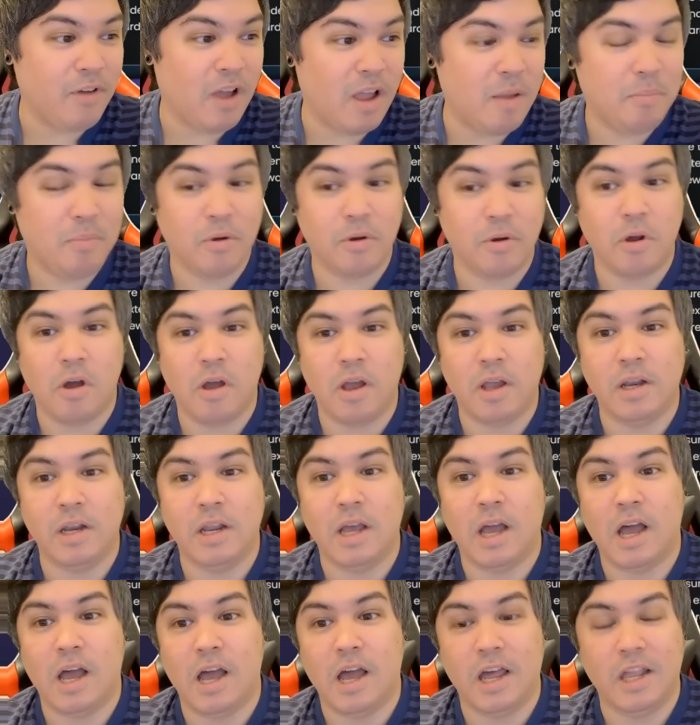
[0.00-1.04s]
I put on
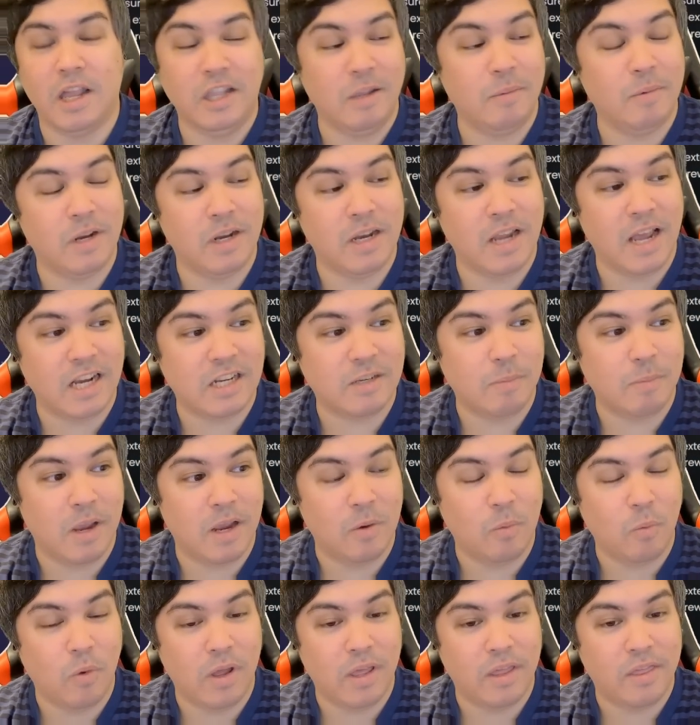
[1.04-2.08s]
uh, Unlimited
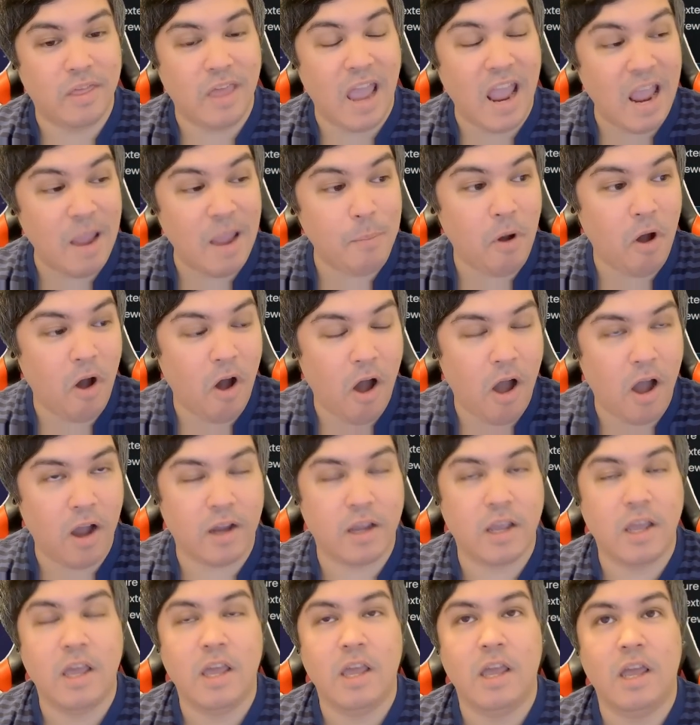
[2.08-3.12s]
X-Men with
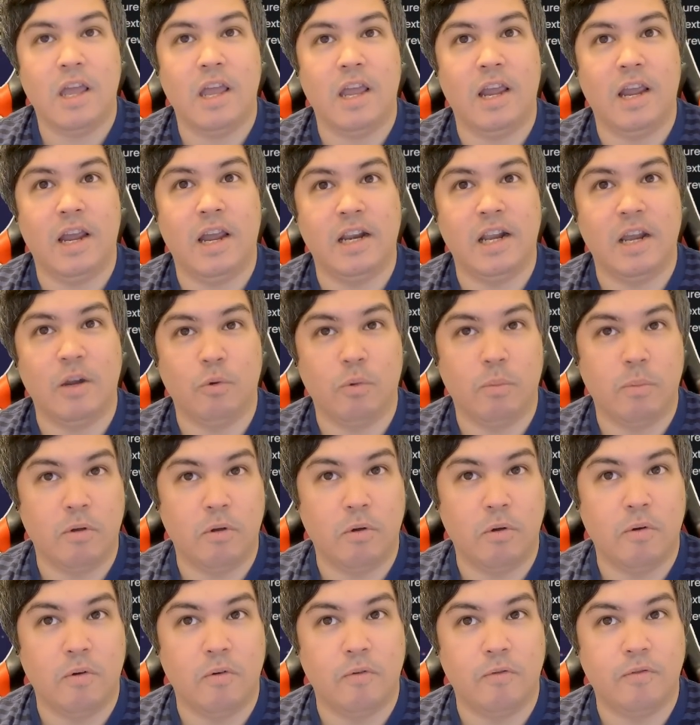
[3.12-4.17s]
APOC and I
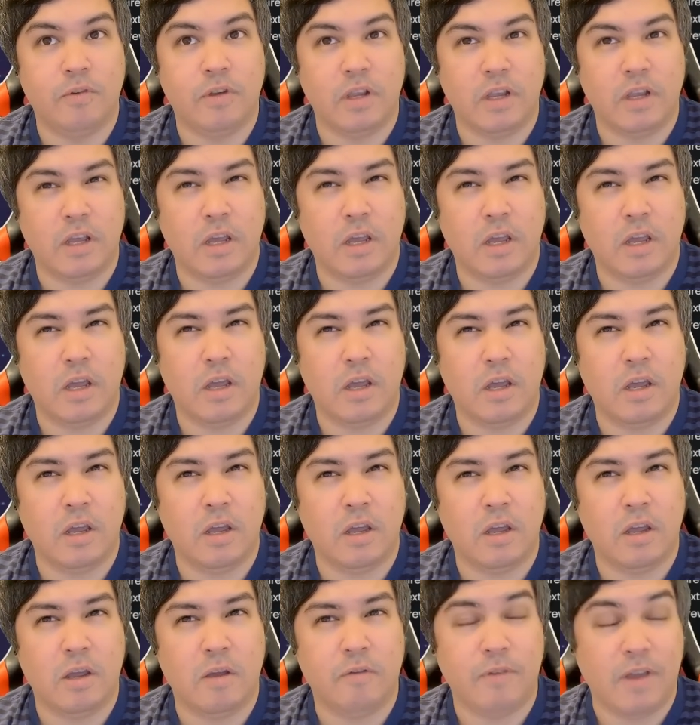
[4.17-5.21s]
removed
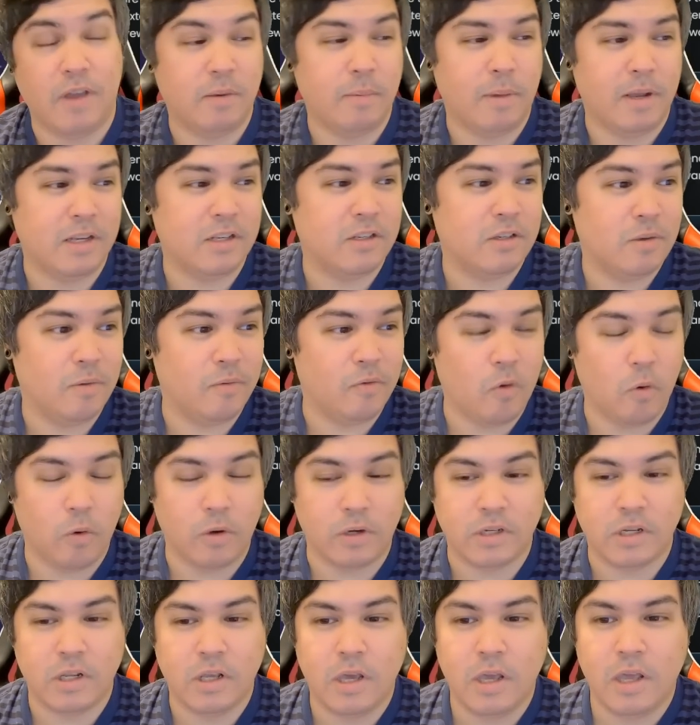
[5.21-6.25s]
uh, Phantom X, of
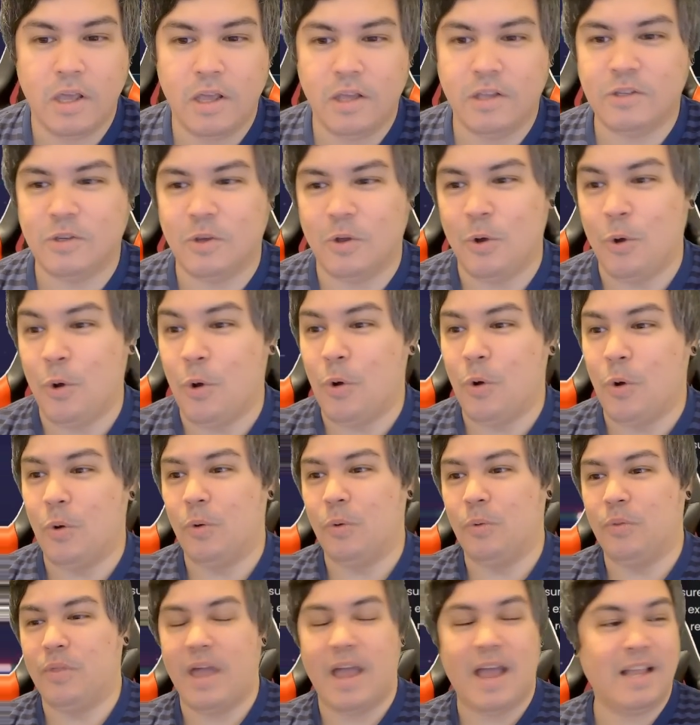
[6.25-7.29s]
course.
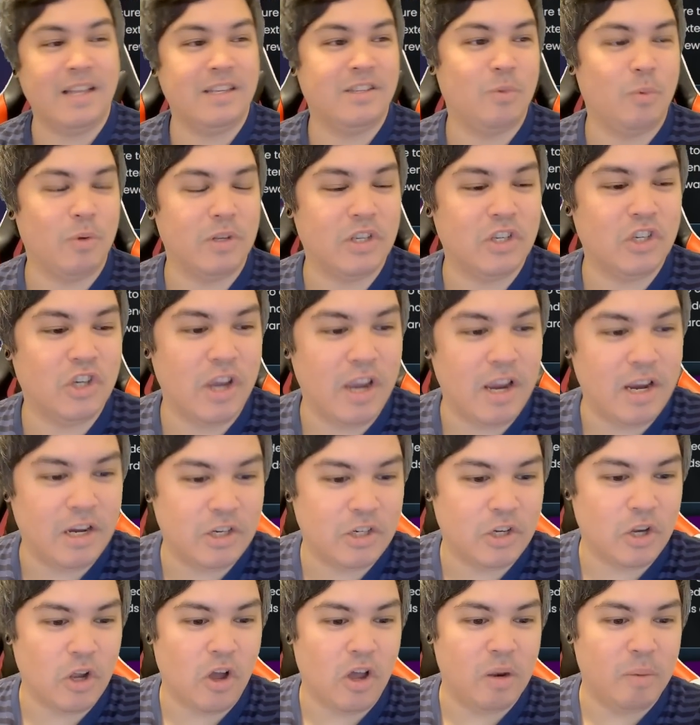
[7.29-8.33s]
So that's what's
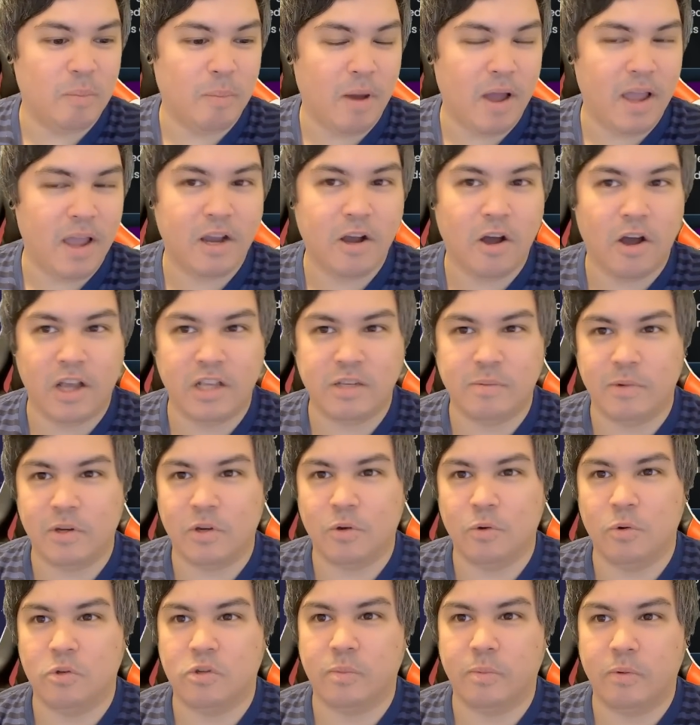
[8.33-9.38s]
changed on my Cosmic
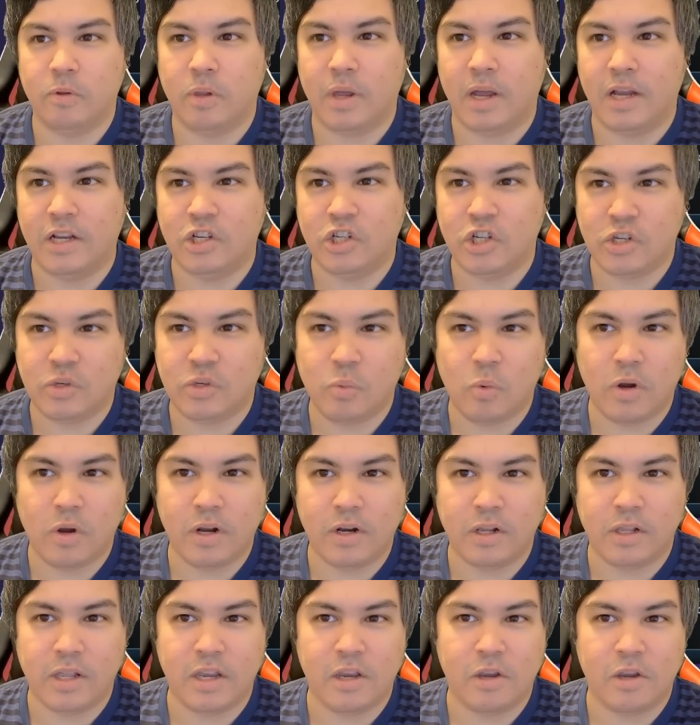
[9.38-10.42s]
Crucible. I just wanted
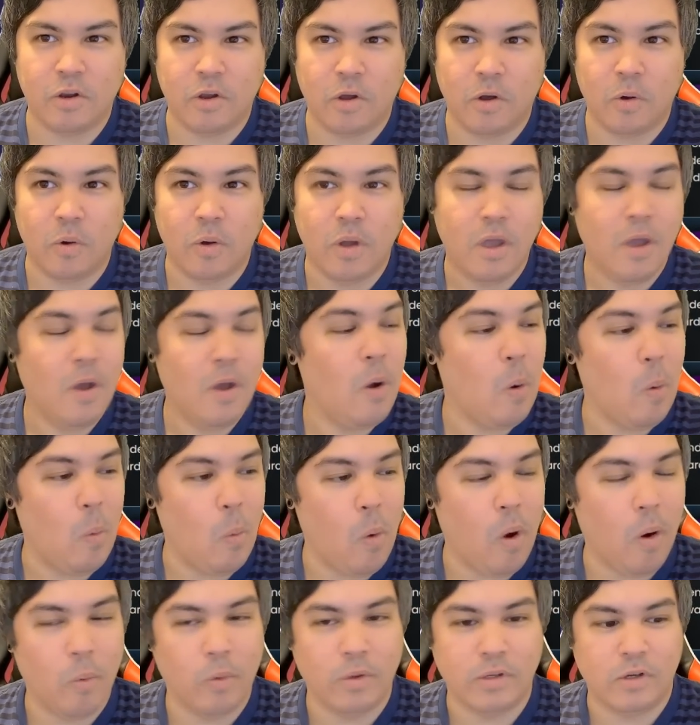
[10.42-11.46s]
to let you know
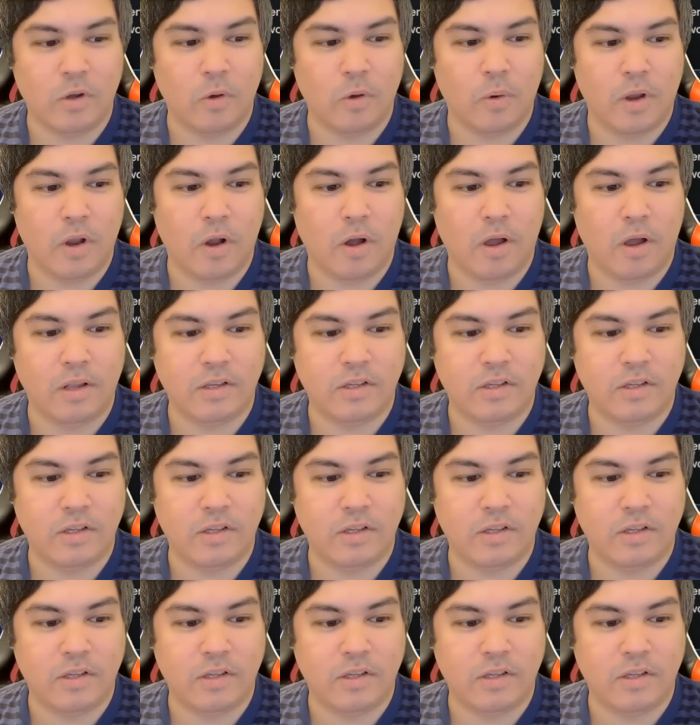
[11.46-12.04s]
what was going on.